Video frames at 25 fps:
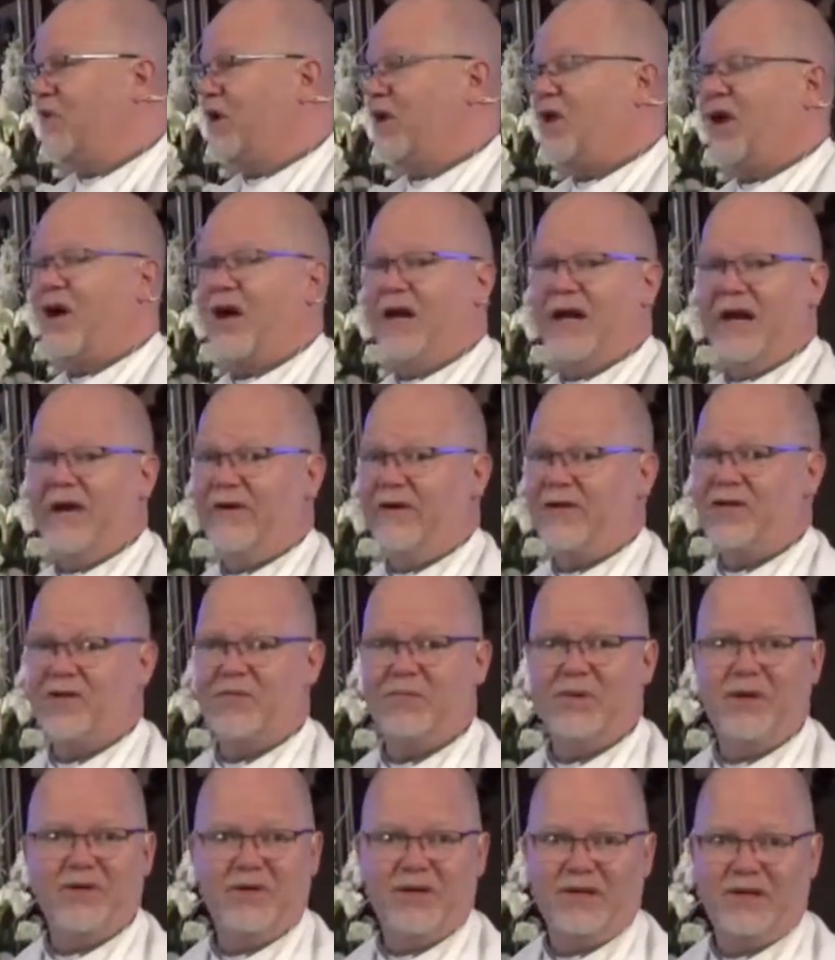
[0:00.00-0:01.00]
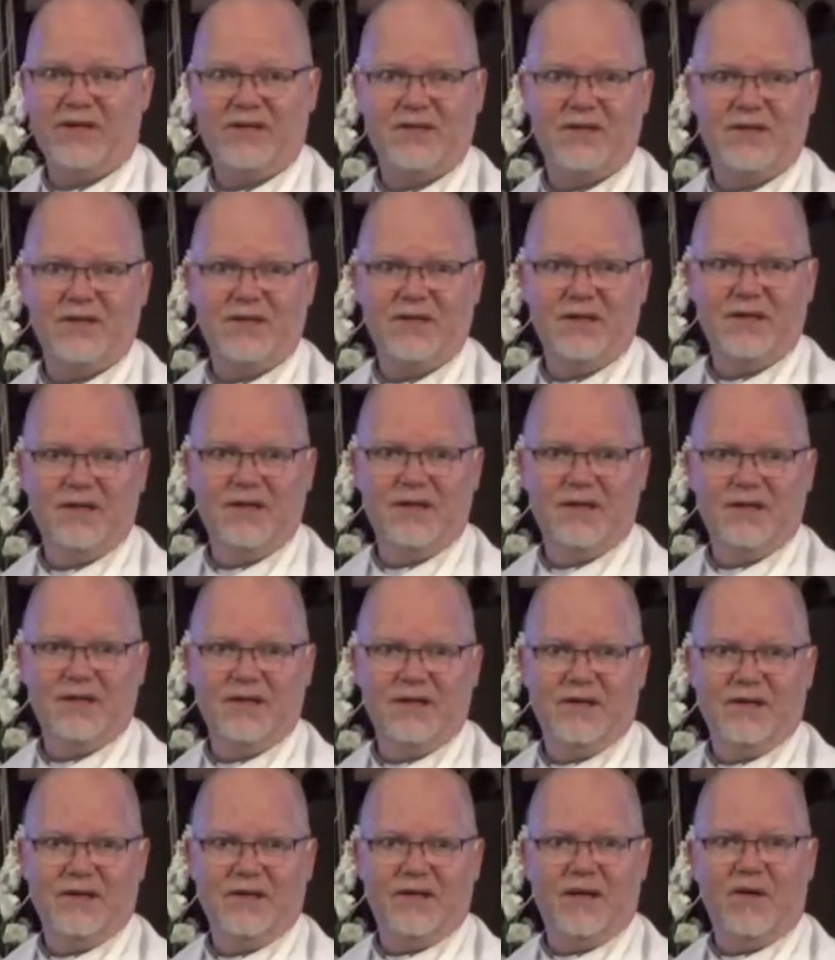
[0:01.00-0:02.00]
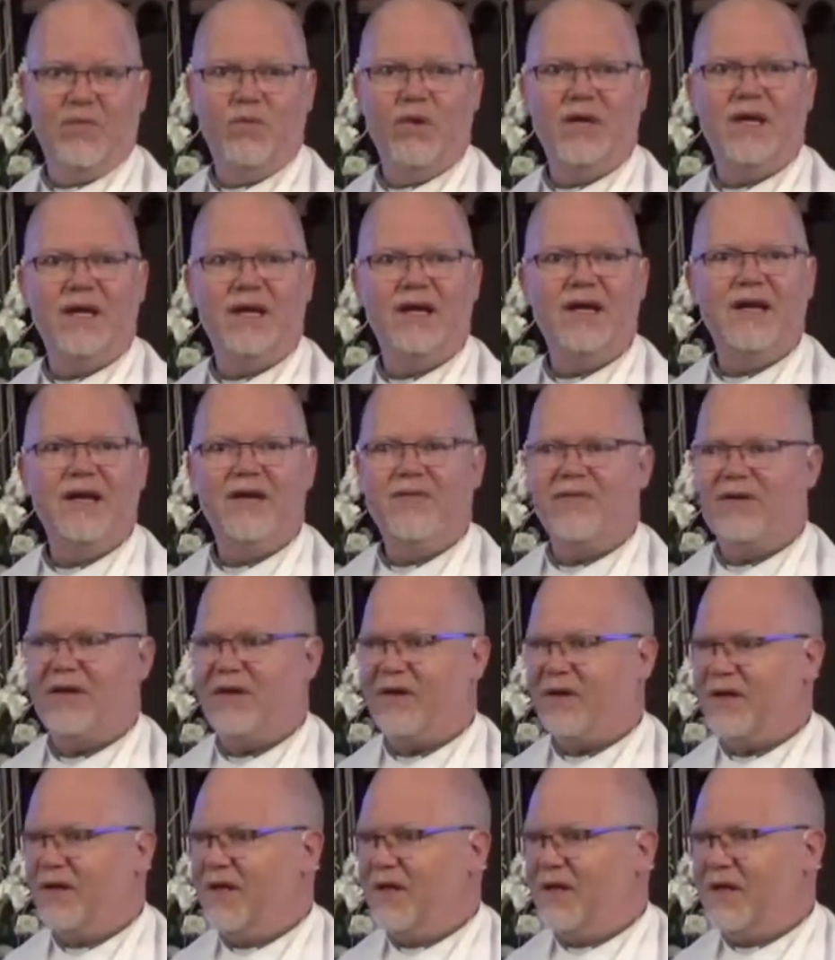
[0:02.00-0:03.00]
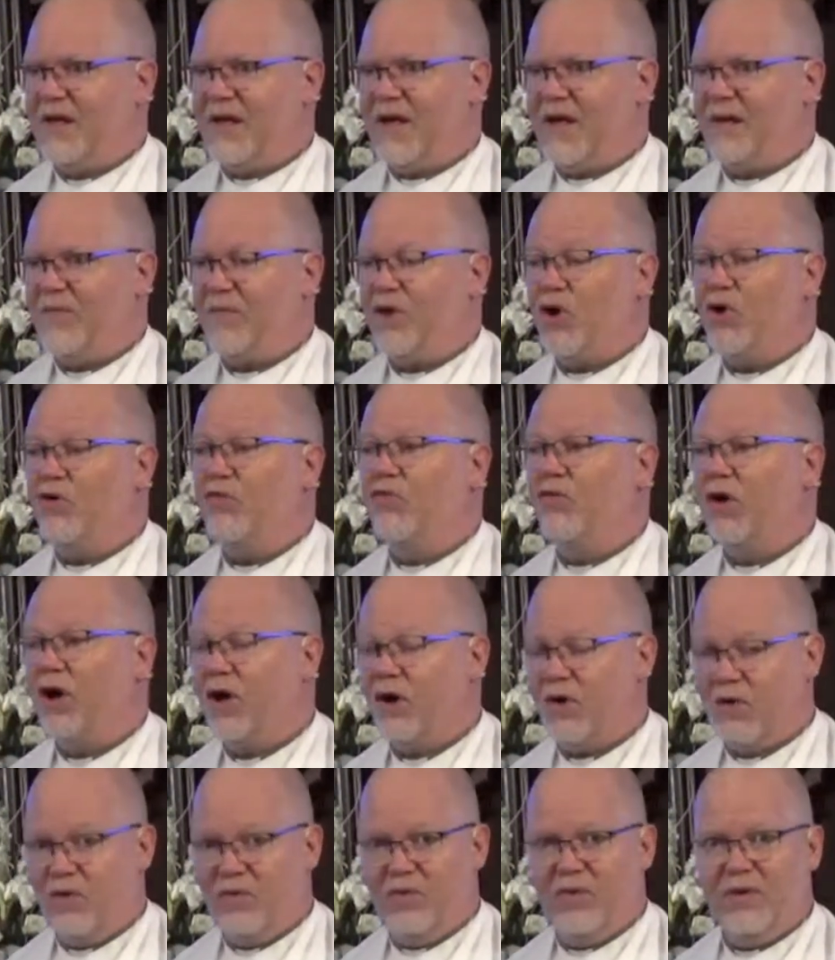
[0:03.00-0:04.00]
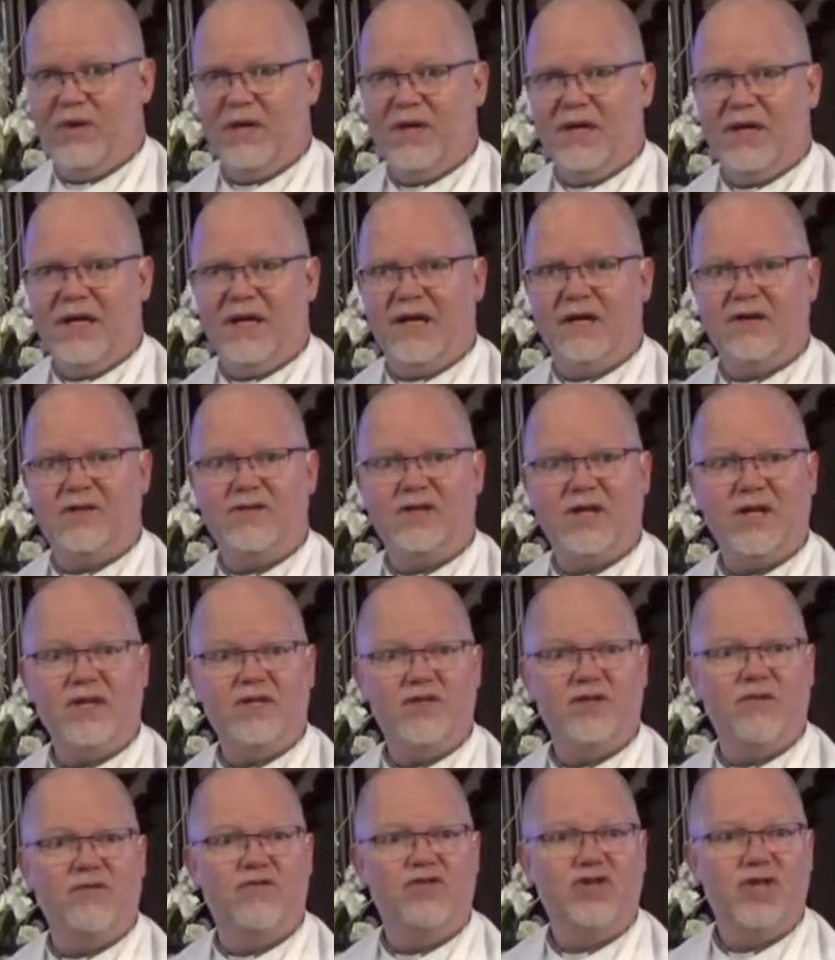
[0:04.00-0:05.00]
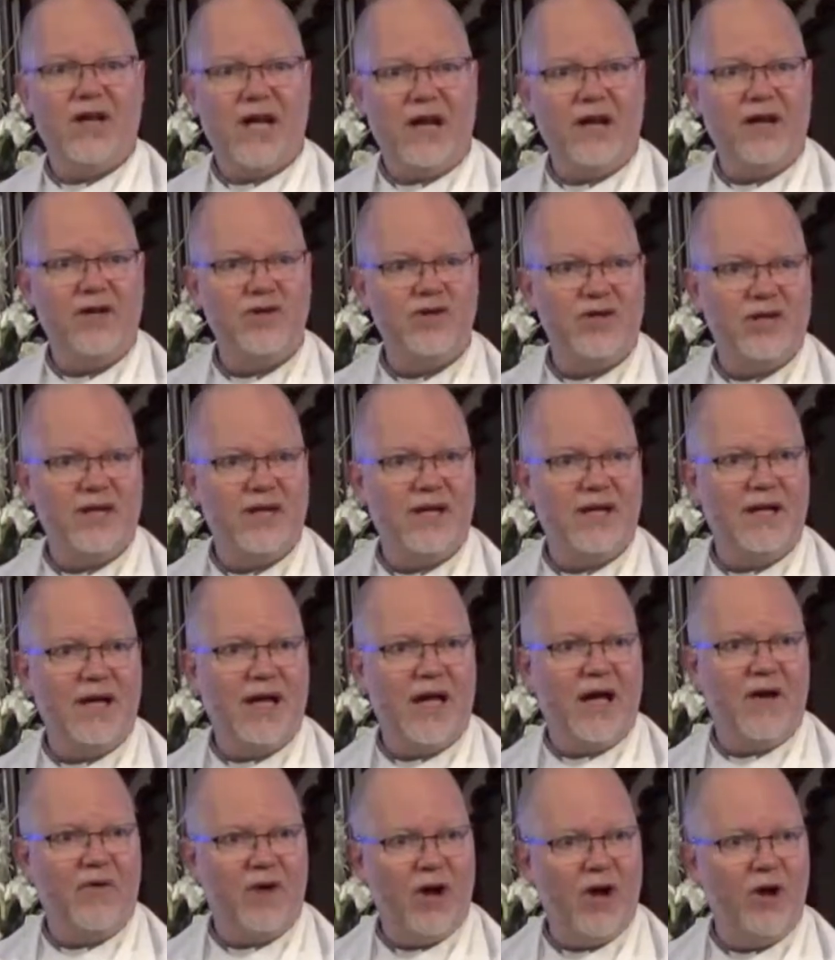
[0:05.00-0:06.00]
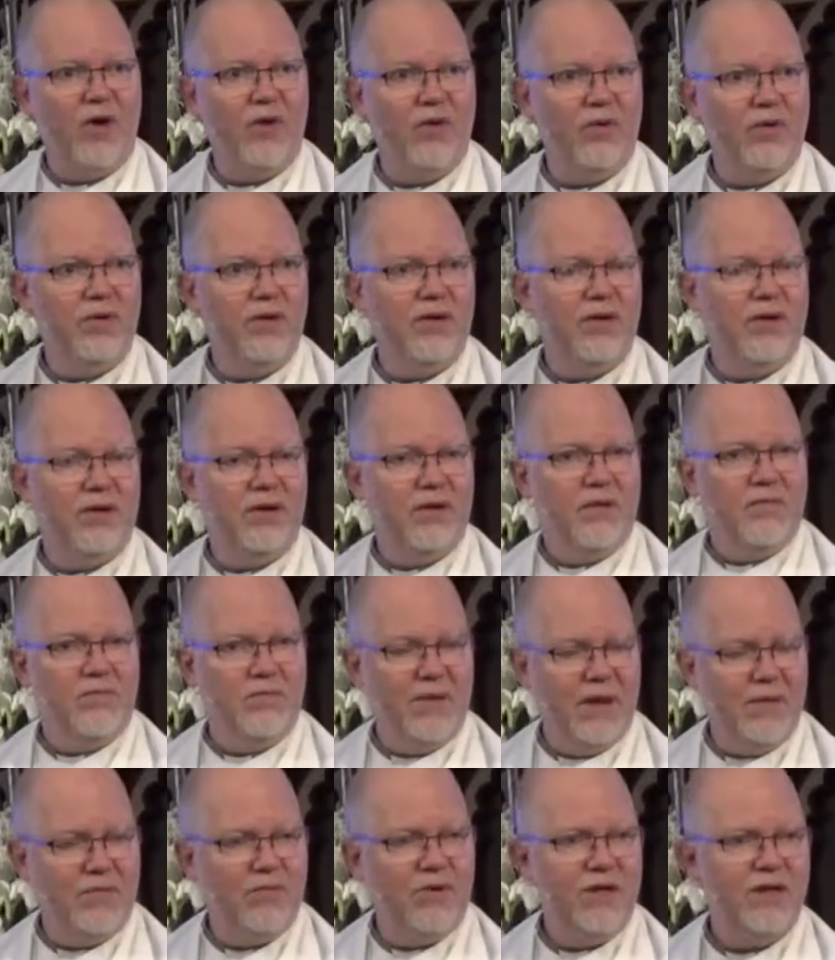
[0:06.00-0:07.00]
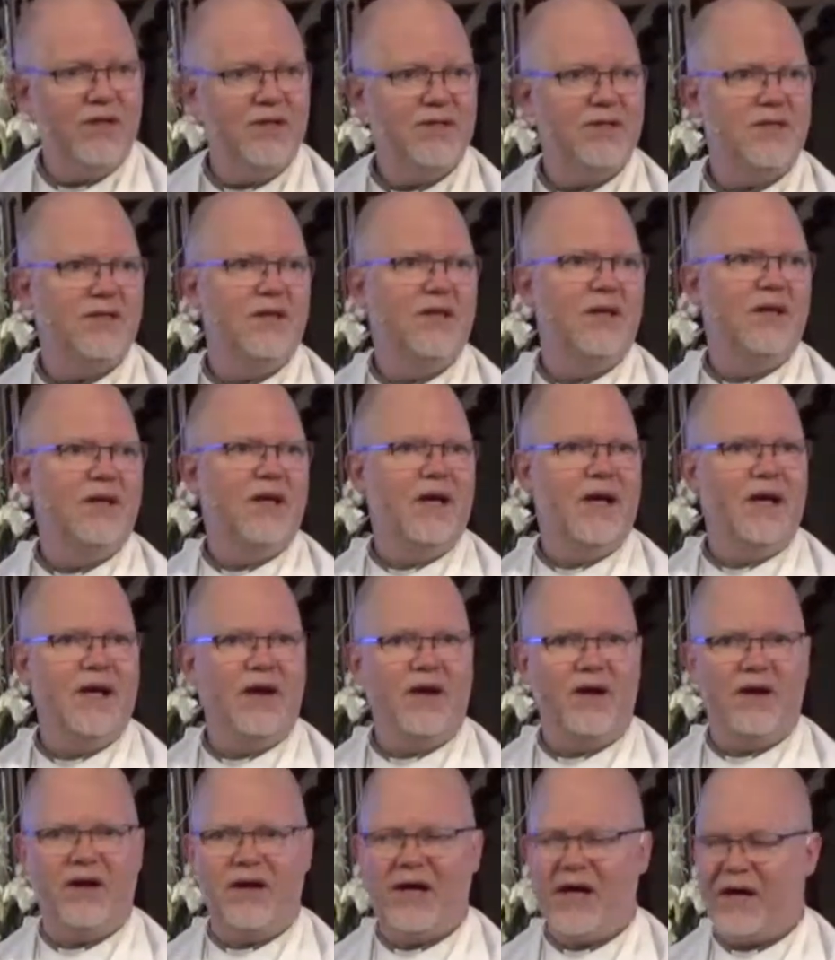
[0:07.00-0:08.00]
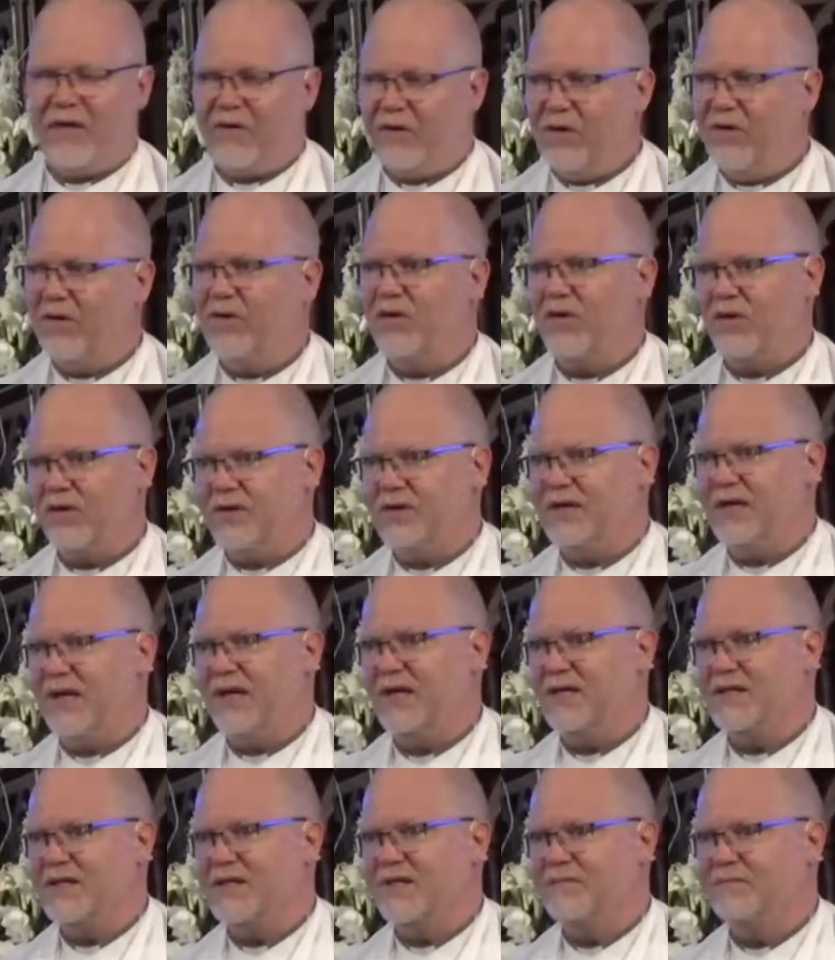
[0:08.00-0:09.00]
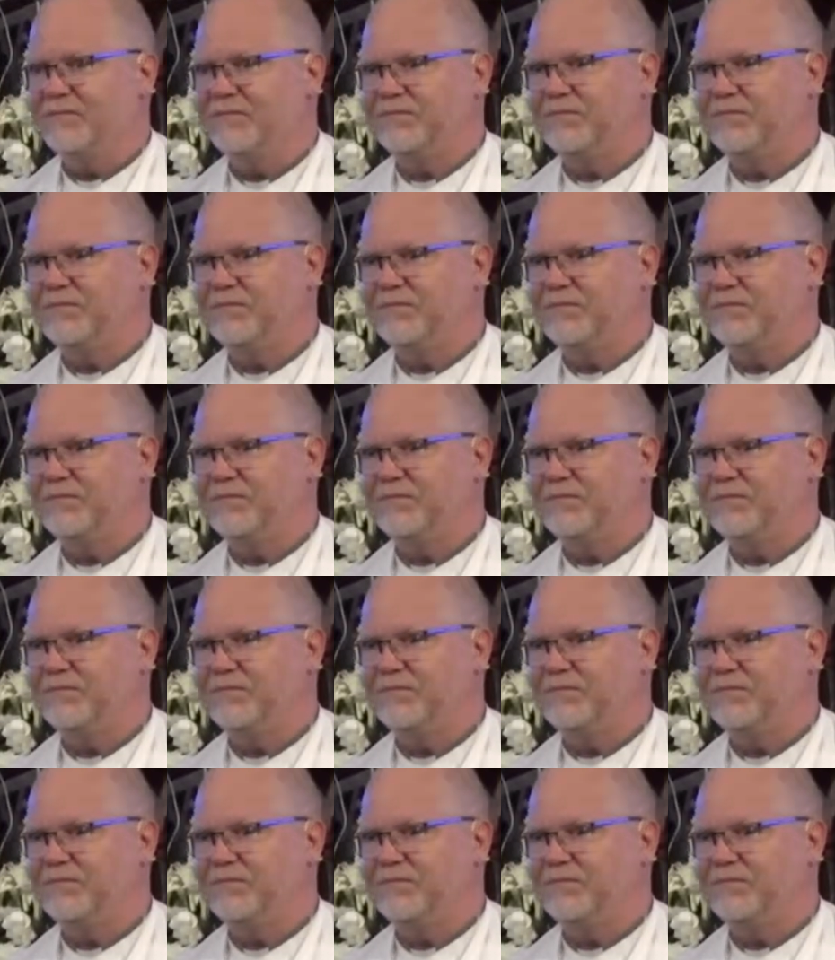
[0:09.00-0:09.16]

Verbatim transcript: rely on our experience, then we can never um, grow in a sense of challenging our own memories and our, our own context.